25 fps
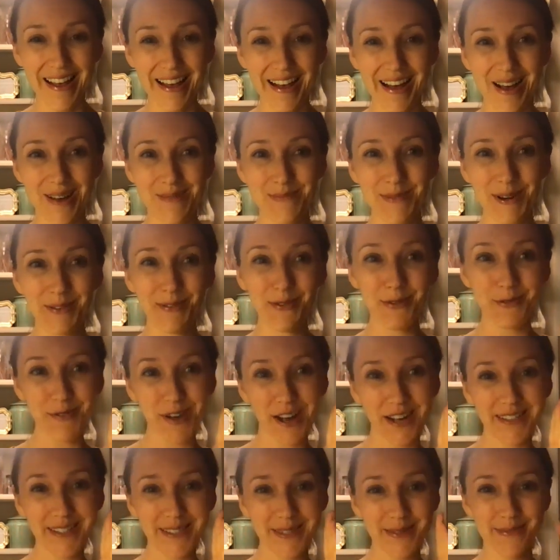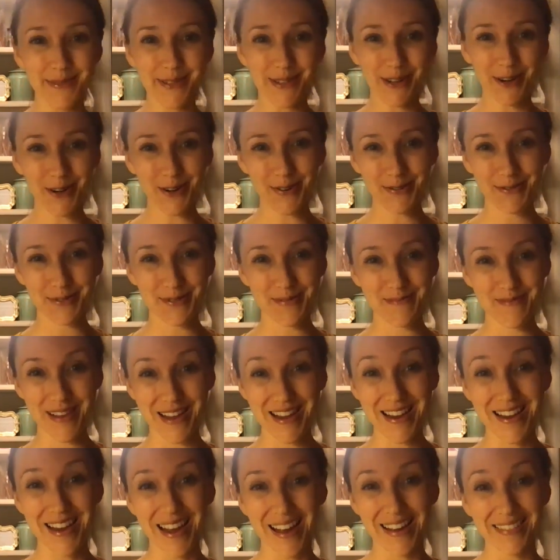And if you've gotten some starter from
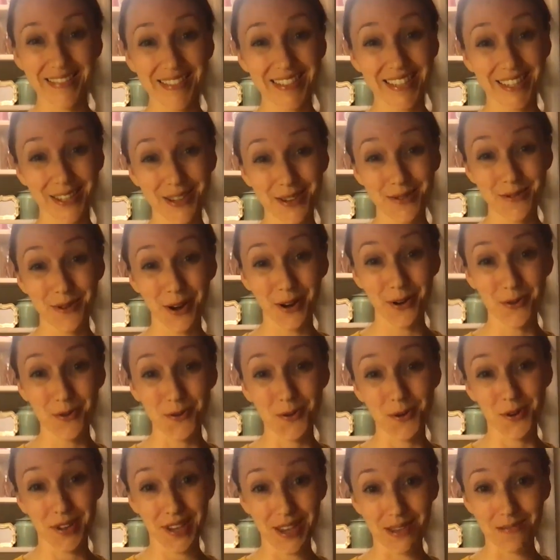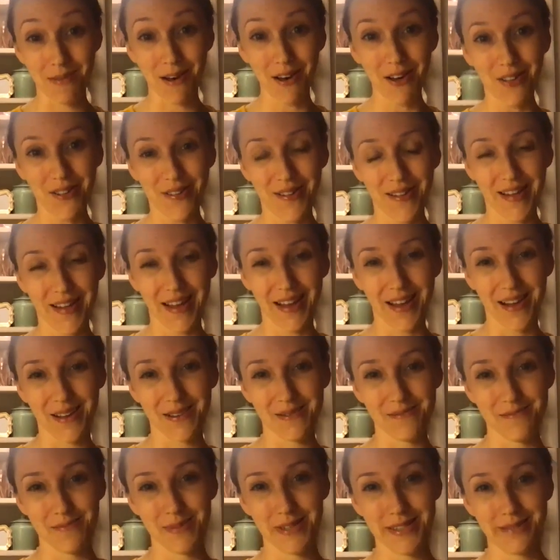me, I sent you a cool email.
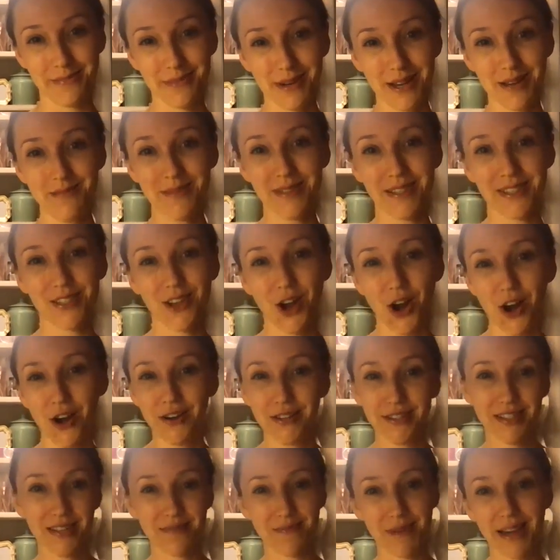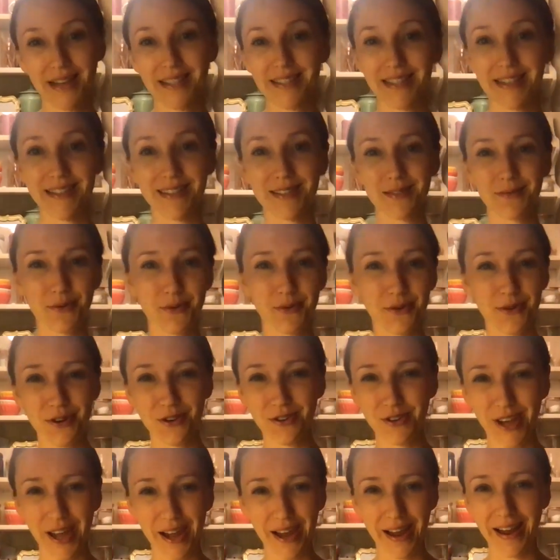But sometimes it's hard to make sense. Well,
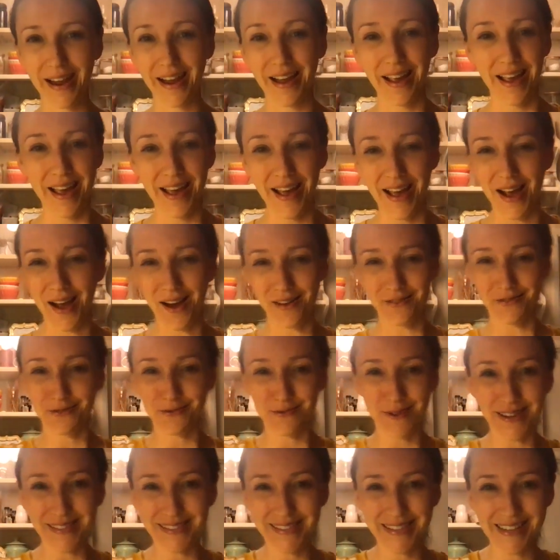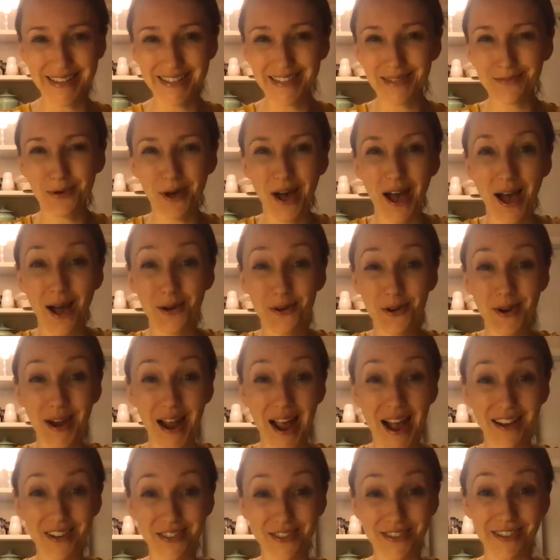okay, I've read this. Well, how do I
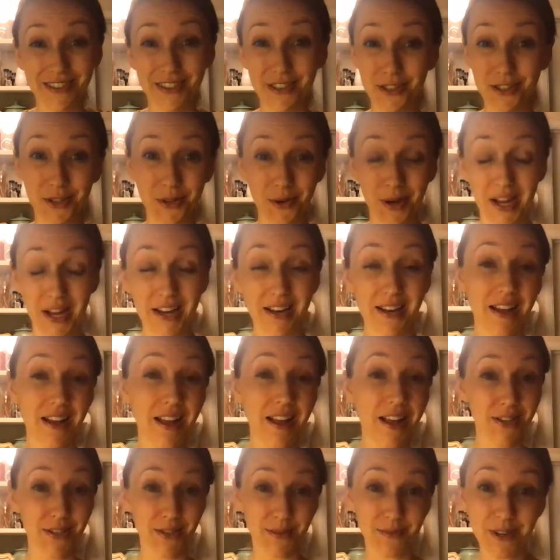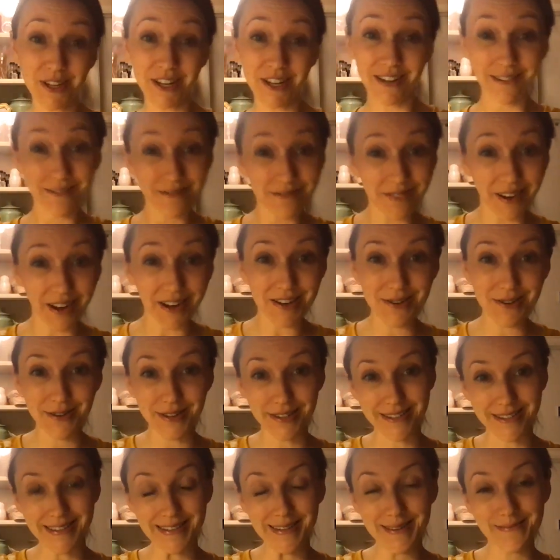actually do it? So I'm going to invite you
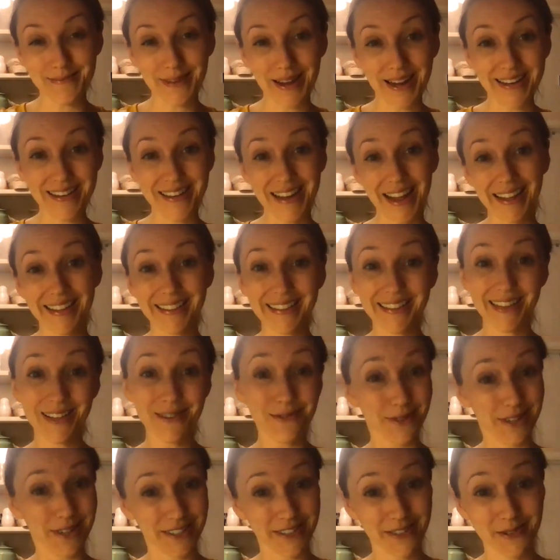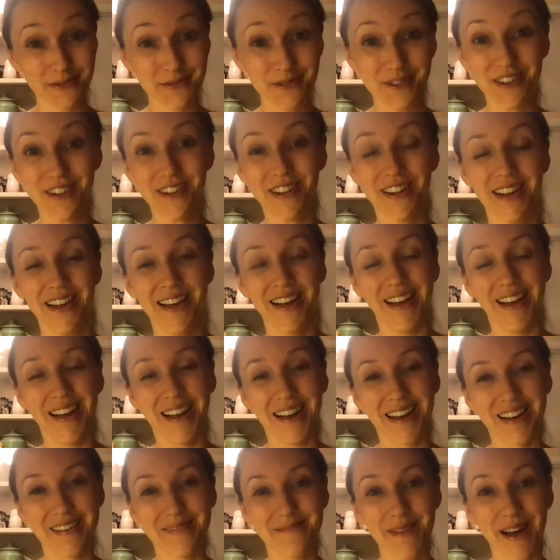into my nightly ritual.
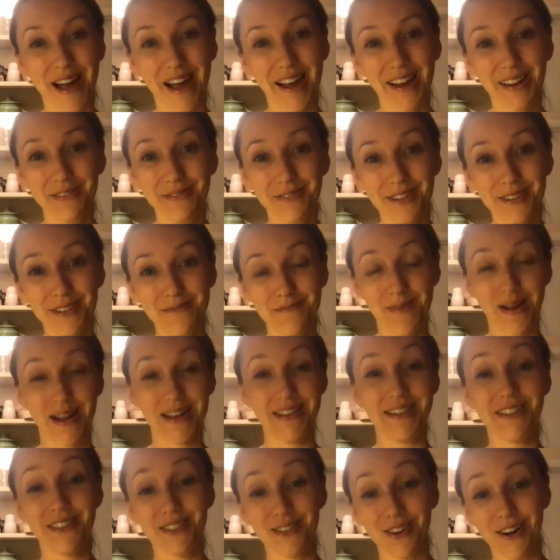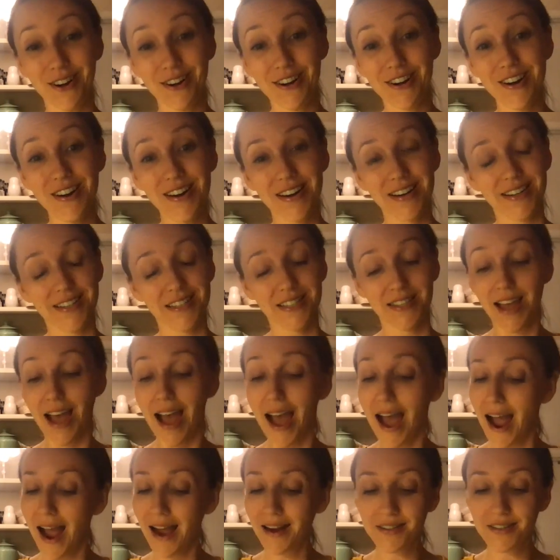I feed my starter. It is
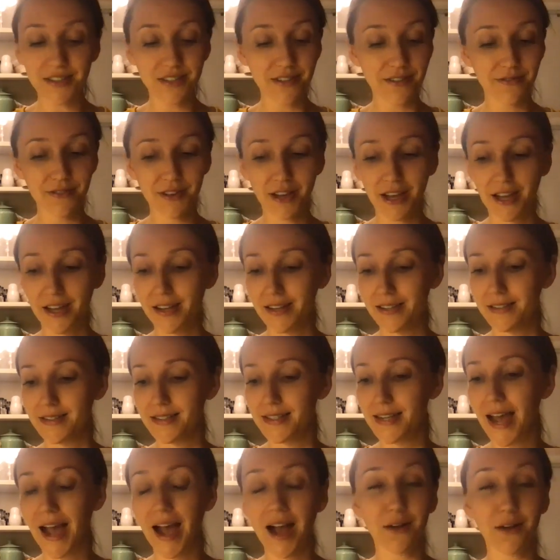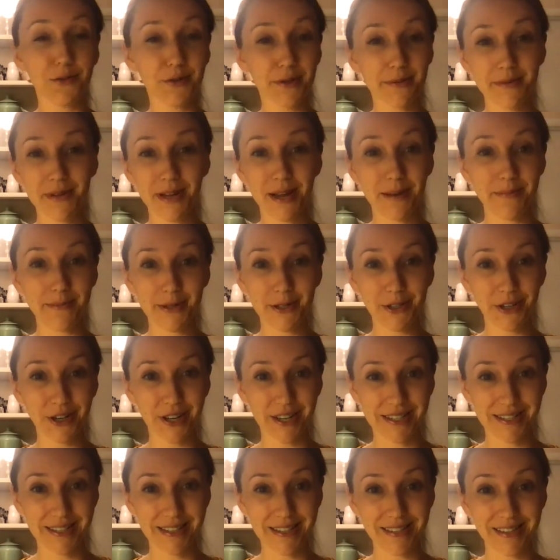active and at room temperature
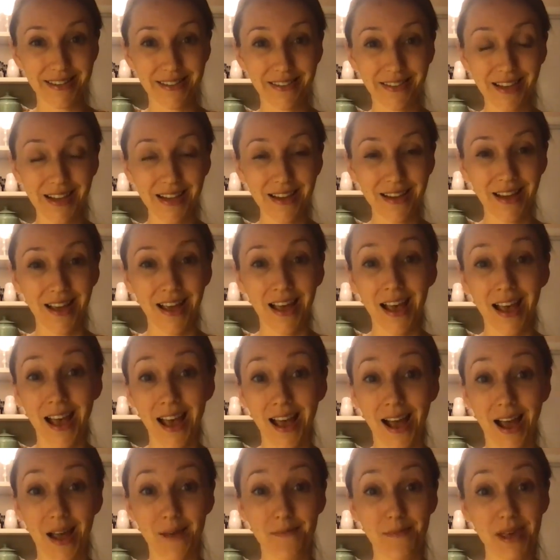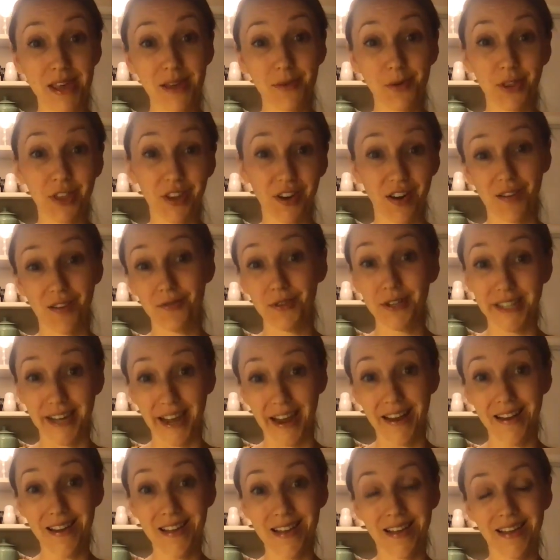consistently. I bake with it every
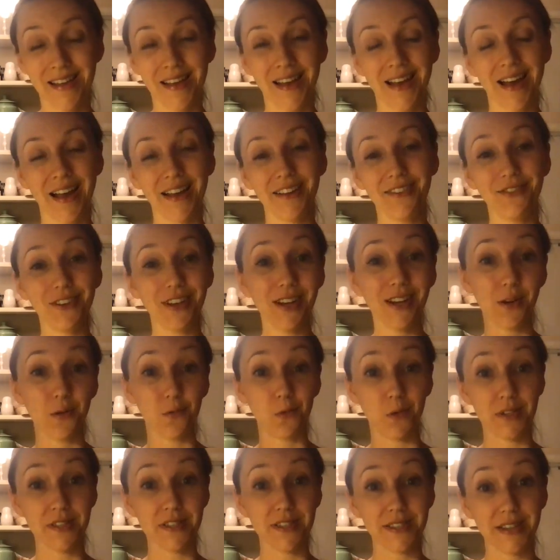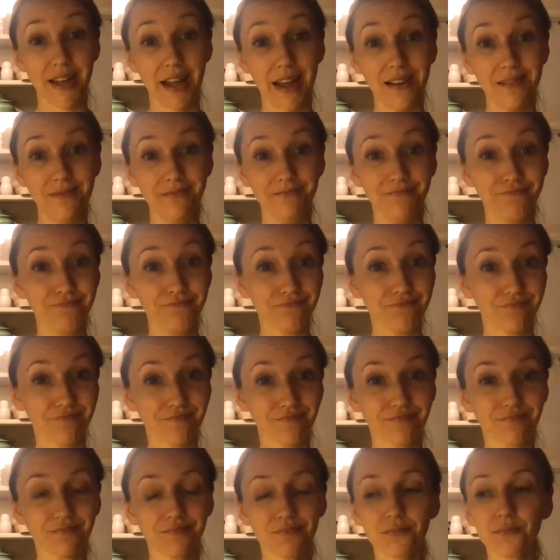day. I feed it once a day.
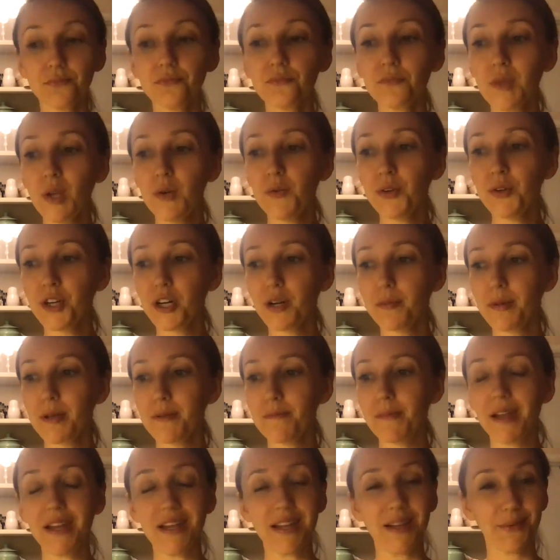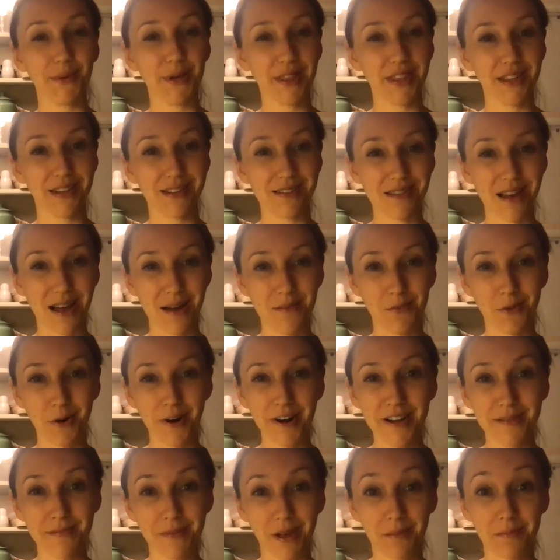If you're going to be baking with it a lot more,
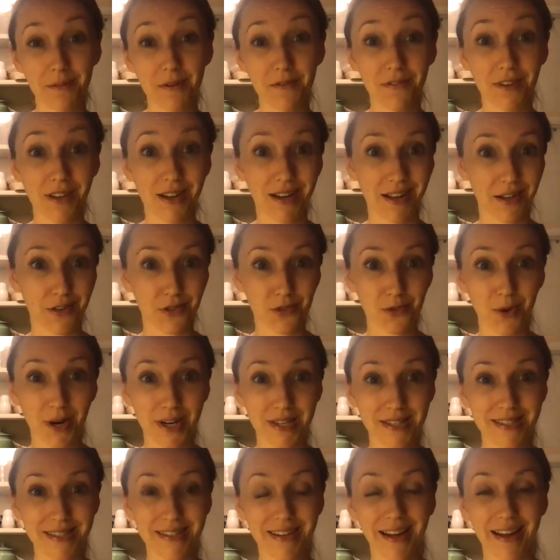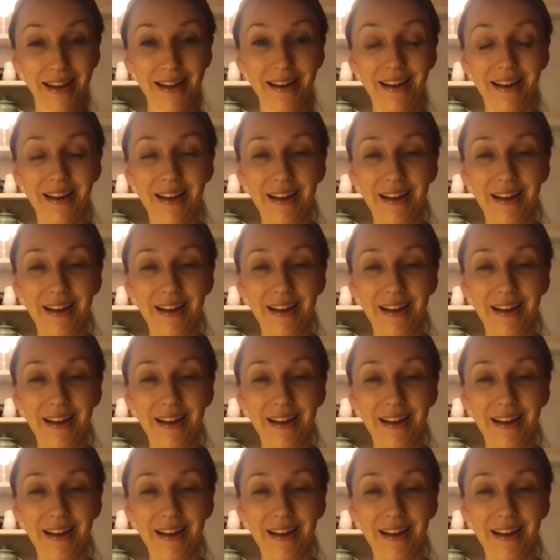you might be feeding it twice a day.